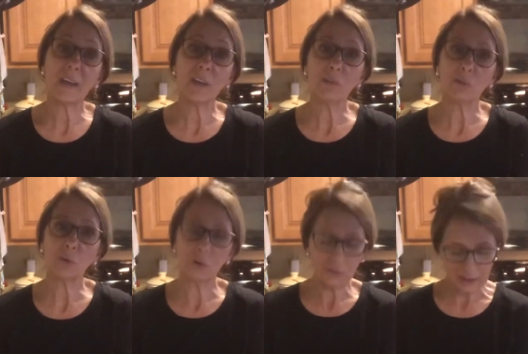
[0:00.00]
then, of
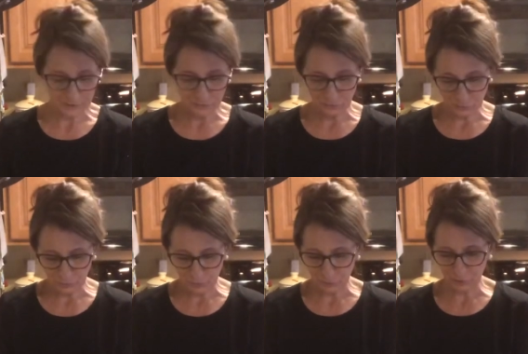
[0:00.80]
course, after the
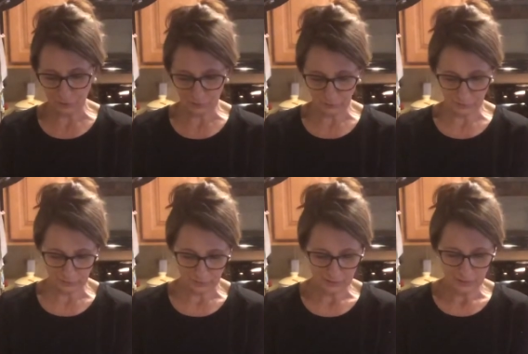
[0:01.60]
burgers
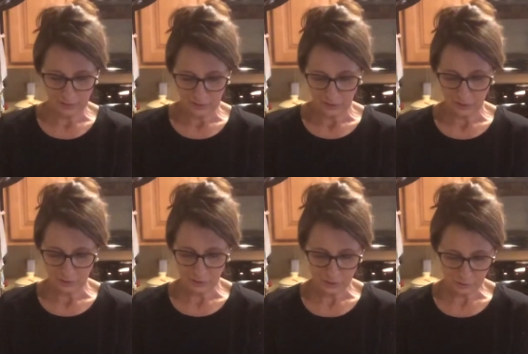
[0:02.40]

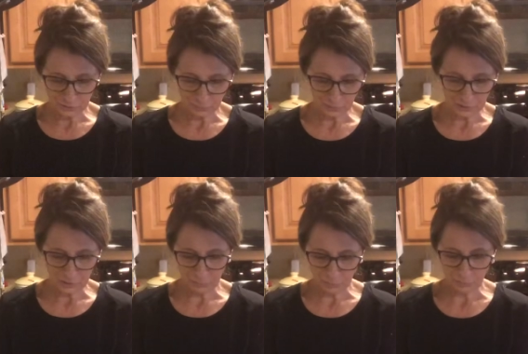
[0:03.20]
are cooked, we're going to
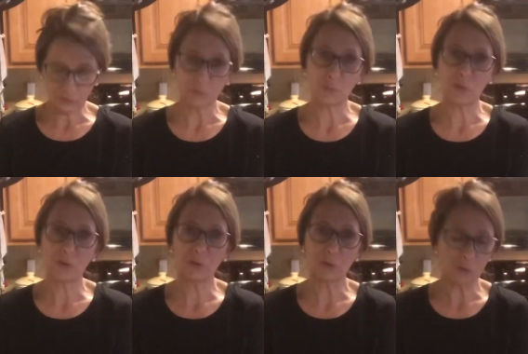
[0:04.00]
throw some
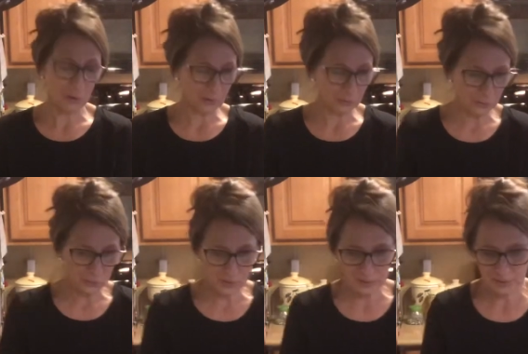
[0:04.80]
more
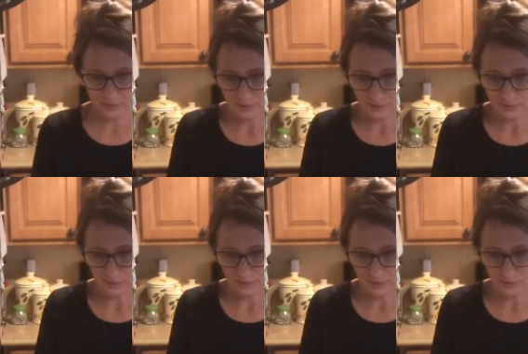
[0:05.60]
gorgonzola